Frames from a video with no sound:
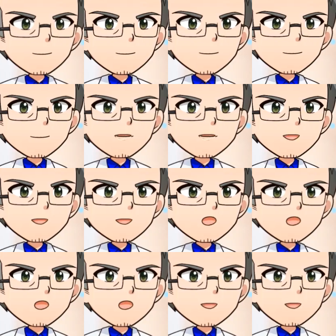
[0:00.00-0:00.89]
The
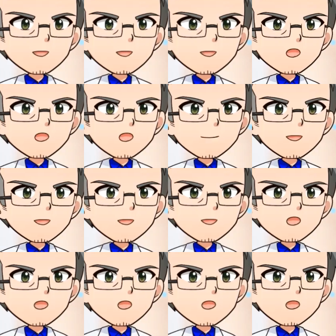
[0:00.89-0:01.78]
number of boxes is
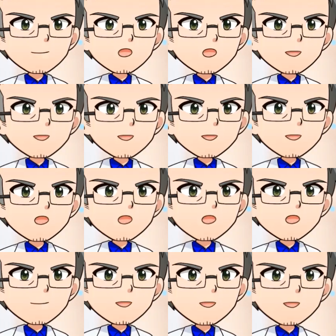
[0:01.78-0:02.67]
called the memory
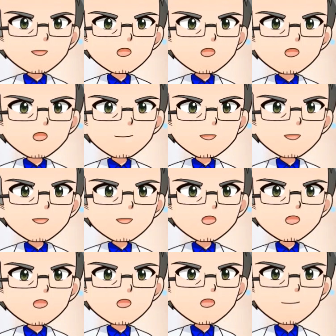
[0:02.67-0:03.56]
capacity.
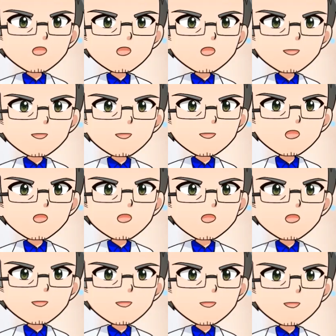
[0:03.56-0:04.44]
The phrase
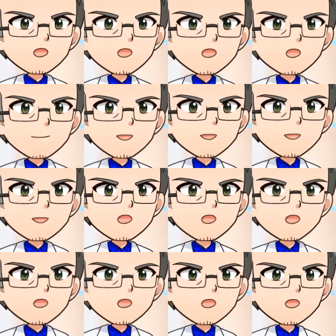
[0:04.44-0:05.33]
giga that you
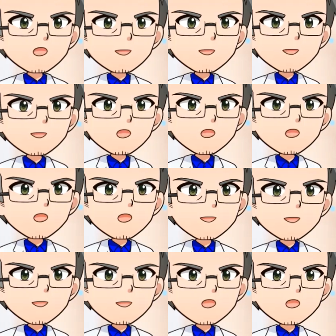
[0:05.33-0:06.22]
often hear with
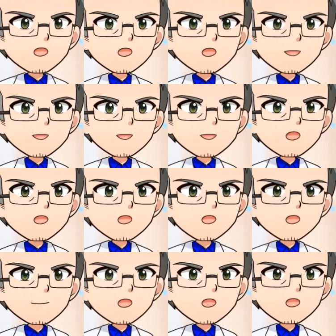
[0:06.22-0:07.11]
smartphones
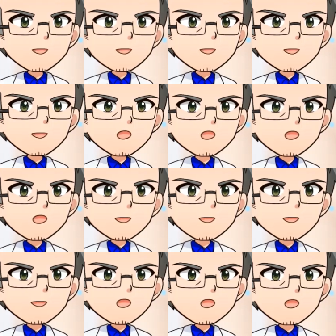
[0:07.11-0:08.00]
represents 1 billion.
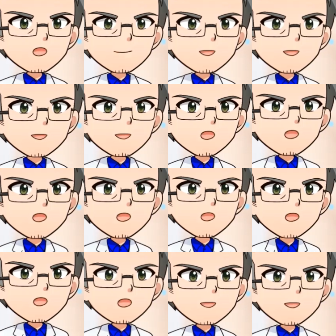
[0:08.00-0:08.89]
1
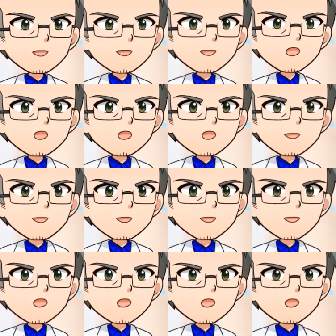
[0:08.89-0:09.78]
gigabyte means
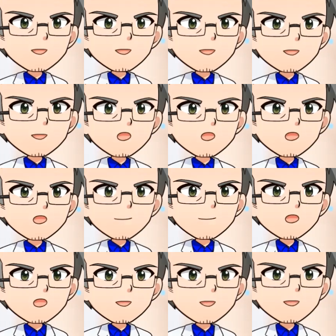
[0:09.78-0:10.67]
that there are 1
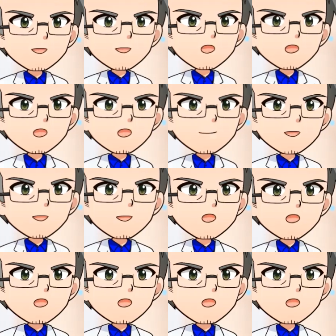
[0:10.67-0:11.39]
billion boxes.